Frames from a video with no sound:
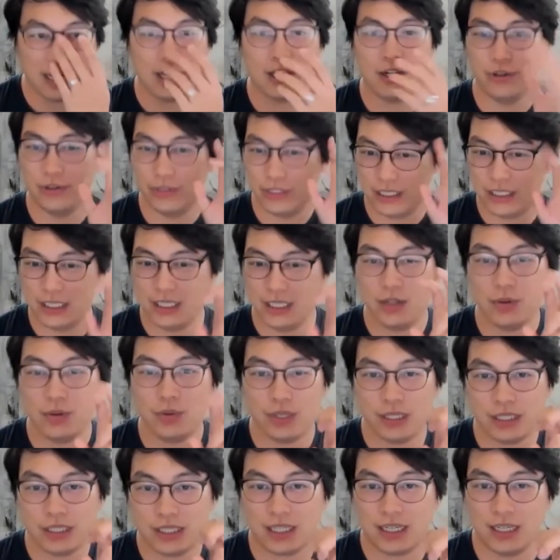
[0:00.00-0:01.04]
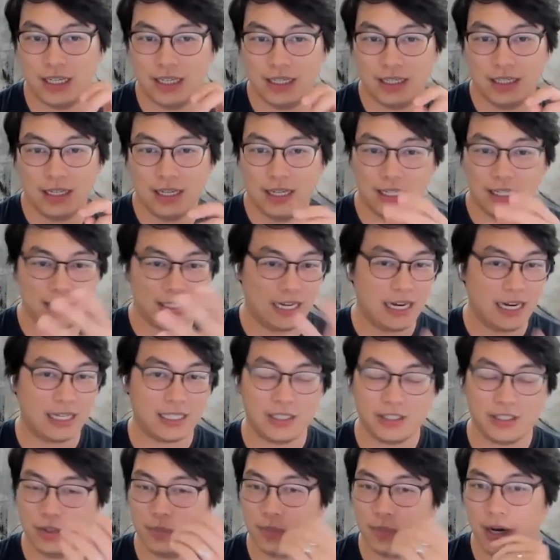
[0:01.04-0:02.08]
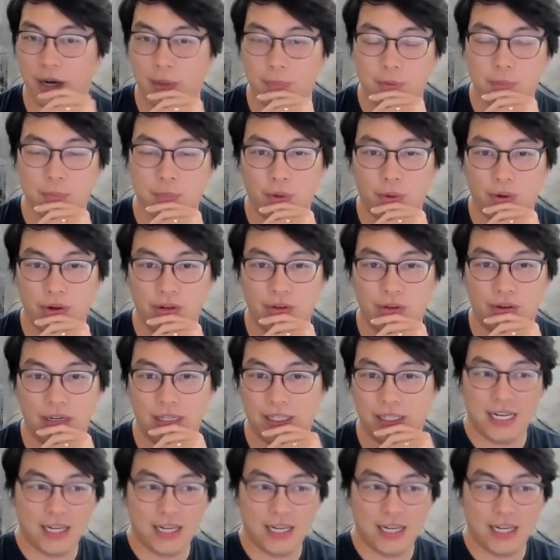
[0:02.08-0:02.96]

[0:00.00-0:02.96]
you're de-risking, exactly to Bob's point, right?